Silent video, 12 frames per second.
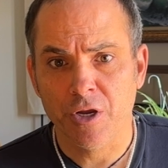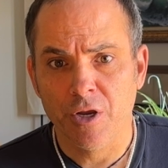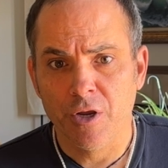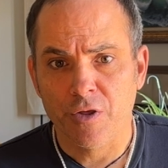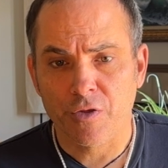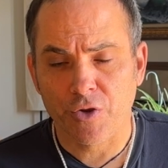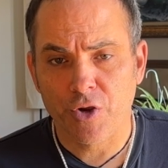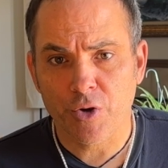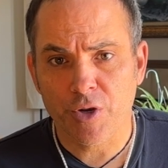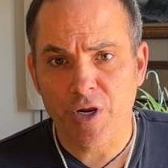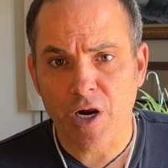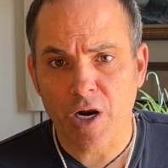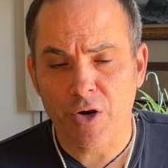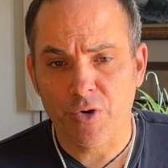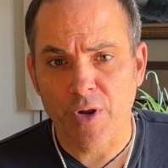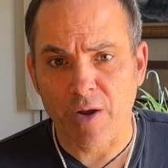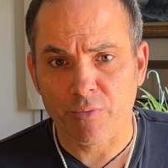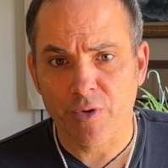security guard who
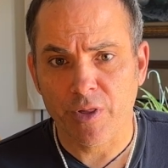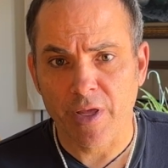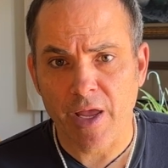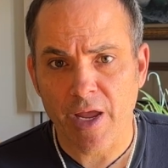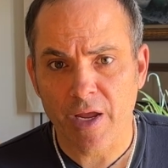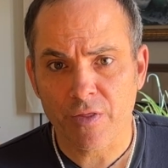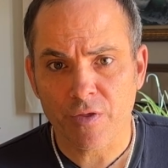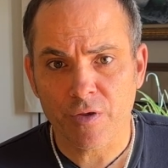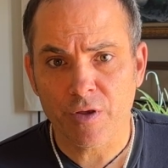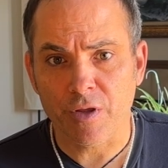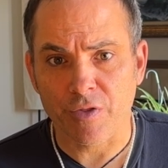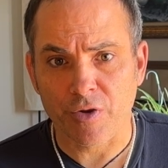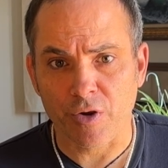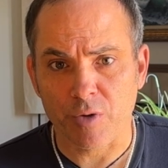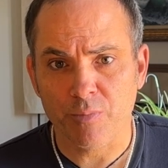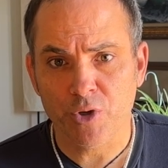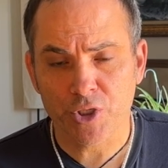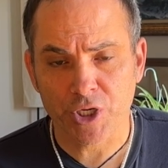got really handsy and started
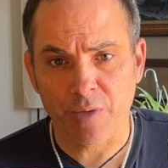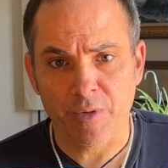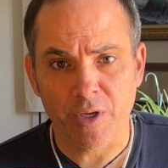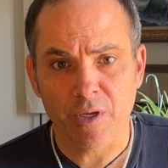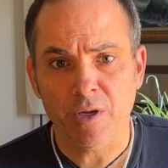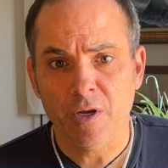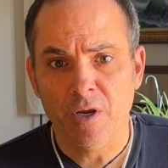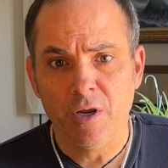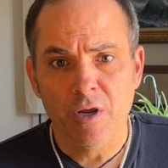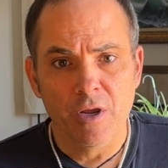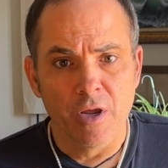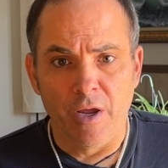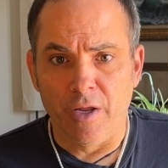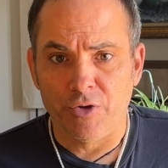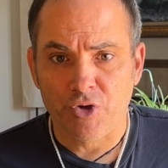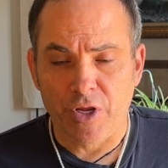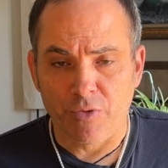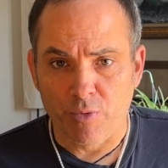pushing me and
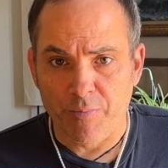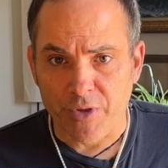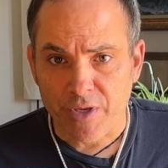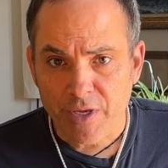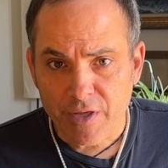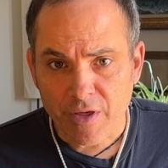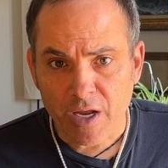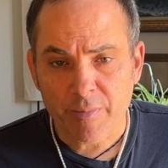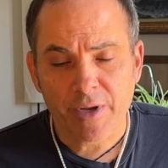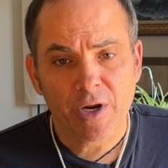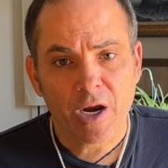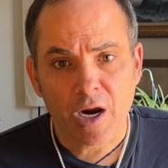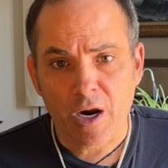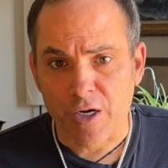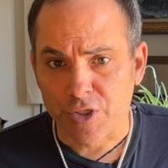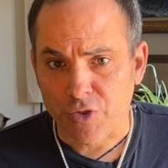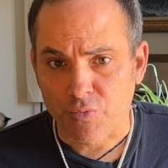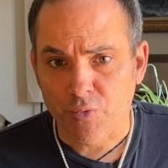tried to rip the keys out of my car, and
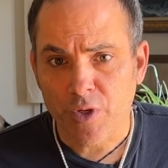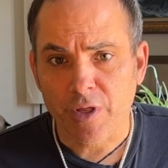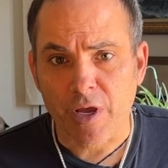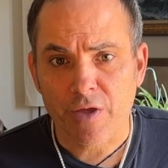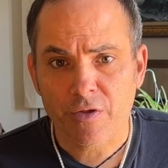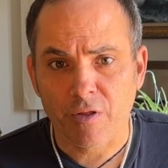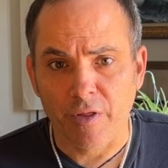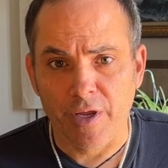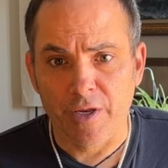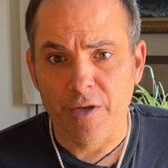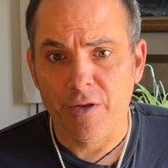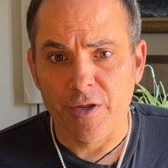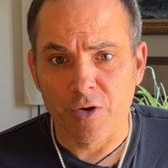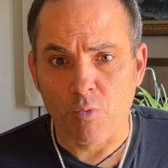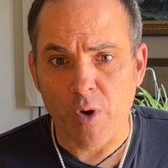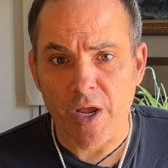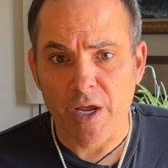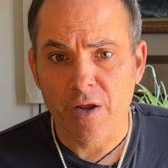just really escalated in a
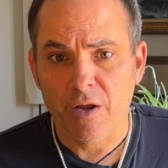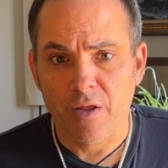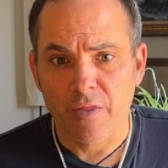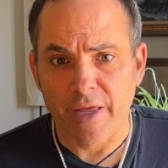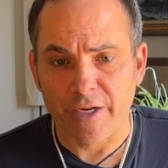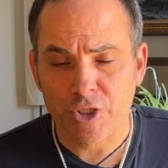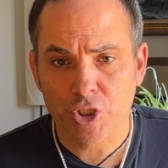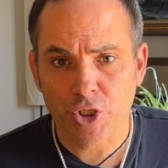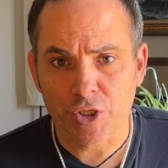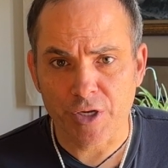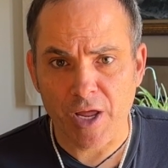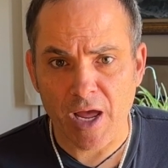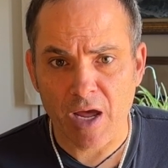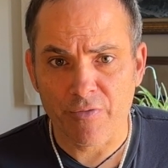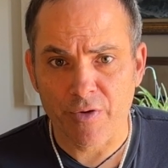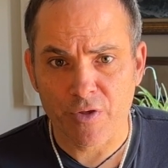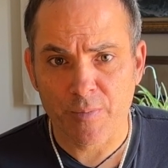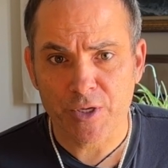way that it shouldn't have,
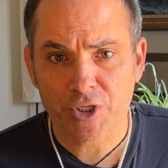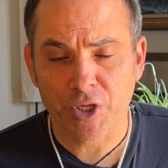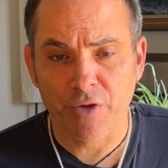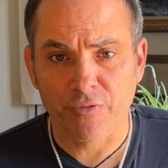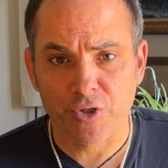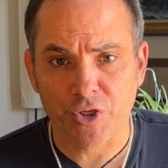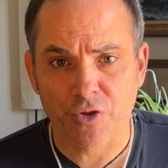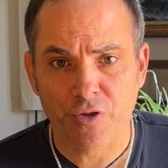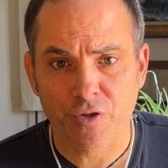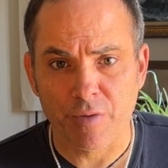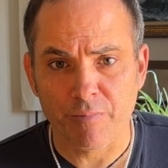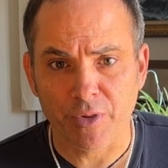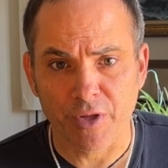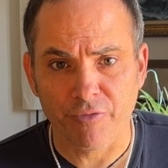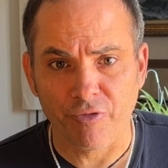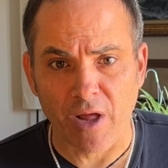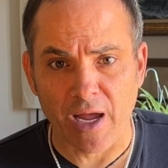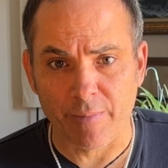especially for just simply
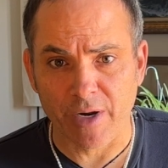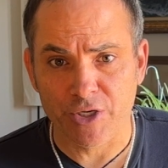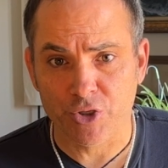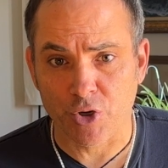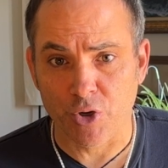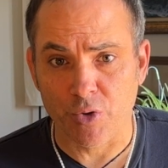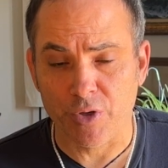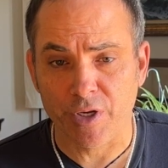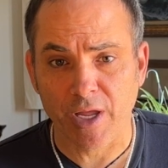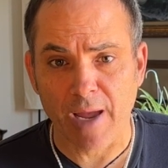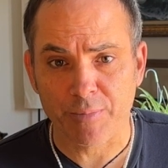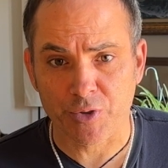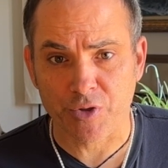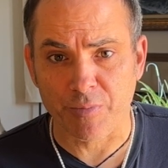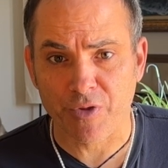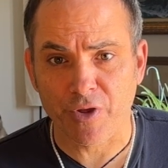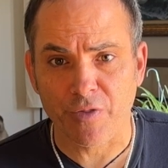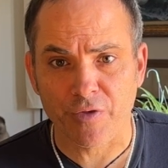flying my drone to capture some
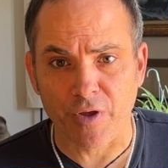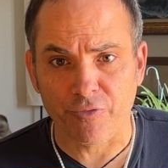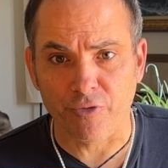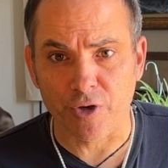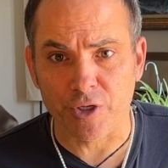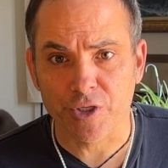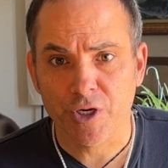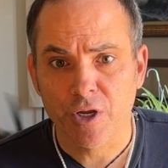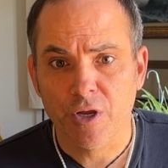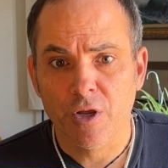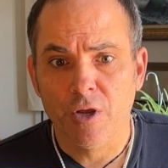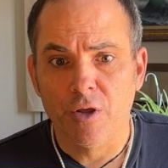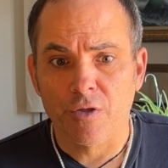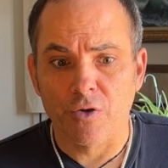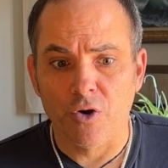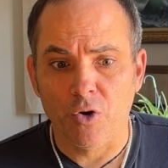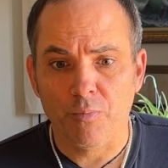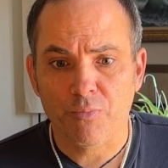sunset footage.
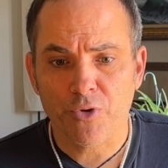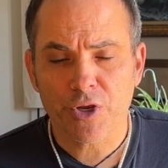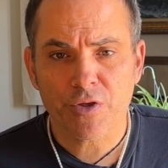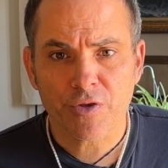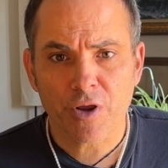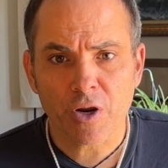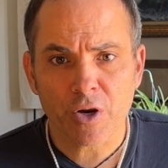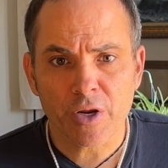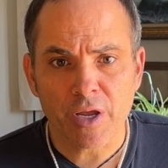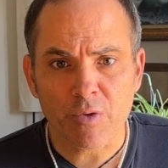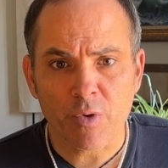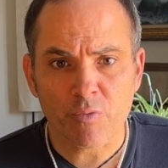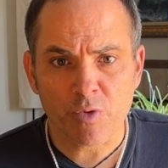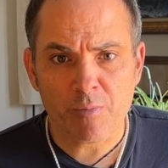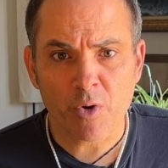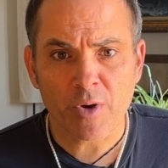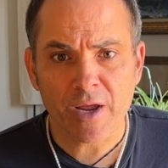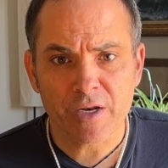So pretty scary, and with
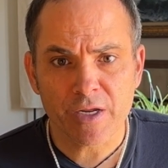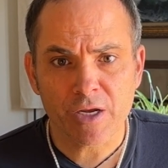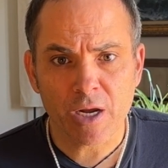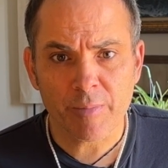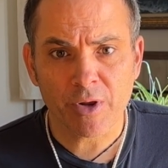remote ID coming